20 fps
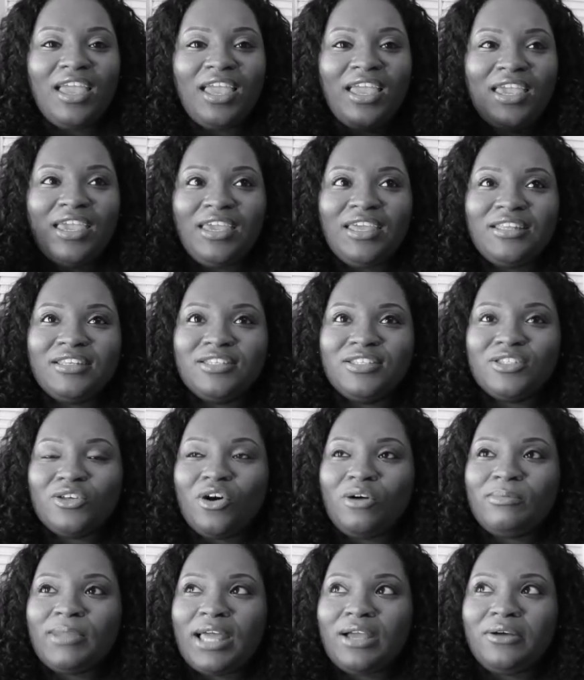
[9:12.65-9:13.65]
and
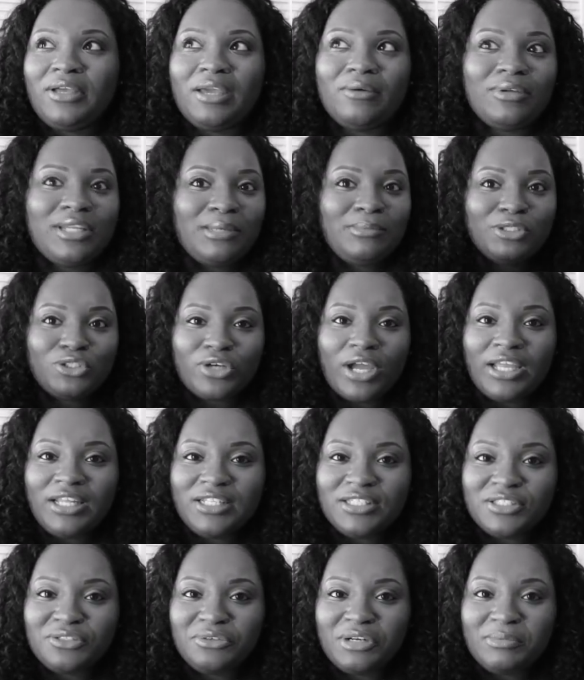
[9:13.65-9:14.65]
so I'm like okay well let me try
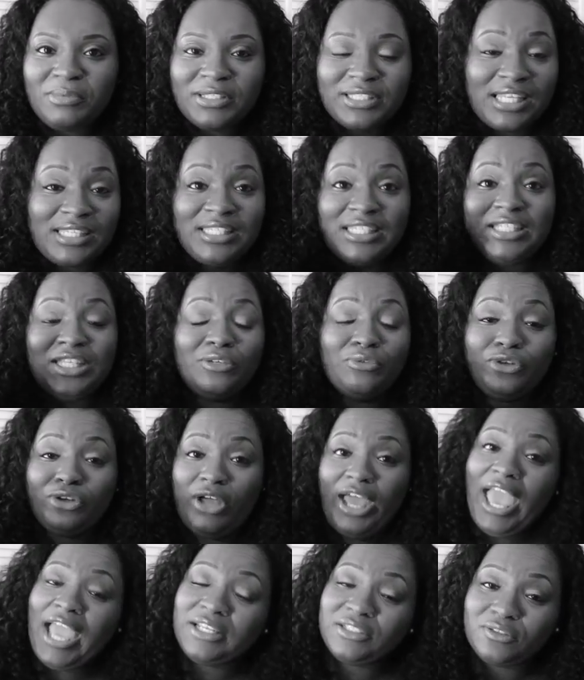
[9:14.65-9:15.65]
Instagram because I see they're
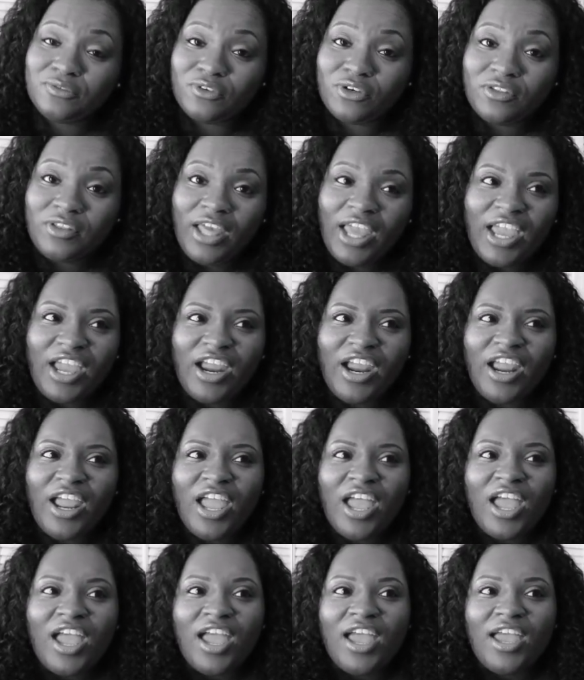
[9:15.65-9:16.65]
real active on there